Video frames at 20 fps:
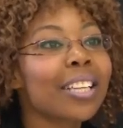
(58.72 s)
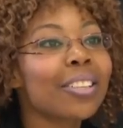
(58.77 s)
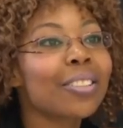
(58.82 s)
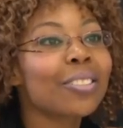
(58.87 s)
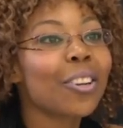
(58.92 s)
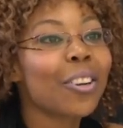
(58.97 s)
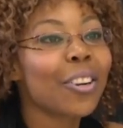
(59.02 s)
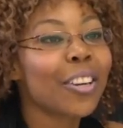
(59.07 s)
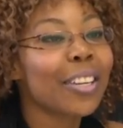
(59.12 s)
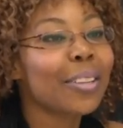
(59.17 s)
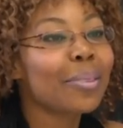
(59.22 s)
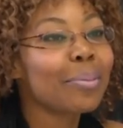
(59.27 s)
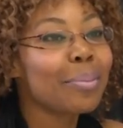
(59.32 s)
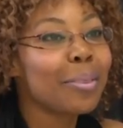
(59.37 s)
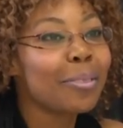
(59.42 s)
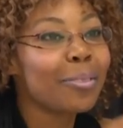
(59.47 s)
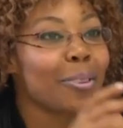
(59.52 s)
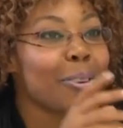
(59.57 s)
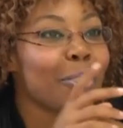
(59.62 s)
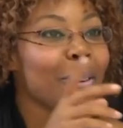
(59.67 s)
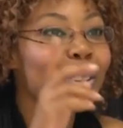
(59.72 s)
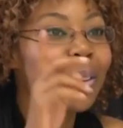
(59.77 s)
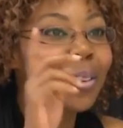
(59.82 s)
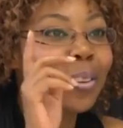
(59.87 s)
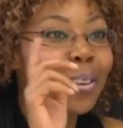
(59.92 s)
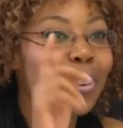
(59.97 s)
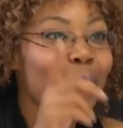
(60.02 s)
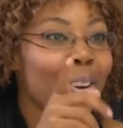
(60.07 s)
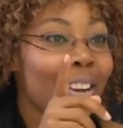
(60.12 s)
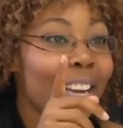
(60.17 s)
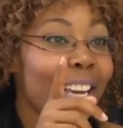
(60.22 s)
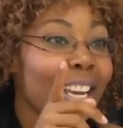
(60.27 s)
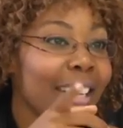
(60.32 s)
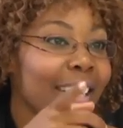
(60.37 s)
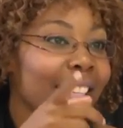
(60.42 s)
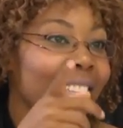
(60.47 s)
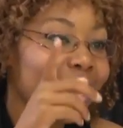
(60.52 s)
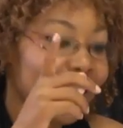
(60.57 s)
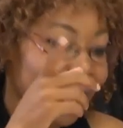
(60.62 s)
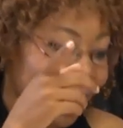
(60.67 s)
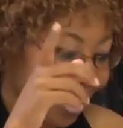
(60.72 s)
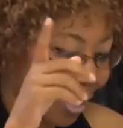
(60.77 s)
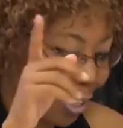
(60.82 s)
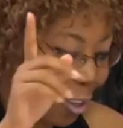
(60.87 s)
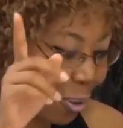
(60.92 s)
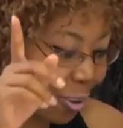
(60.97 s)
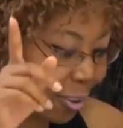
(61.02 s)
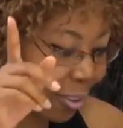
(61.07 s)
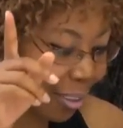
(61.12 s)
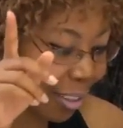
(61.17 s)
Sorry, before you go ahead, can I tell you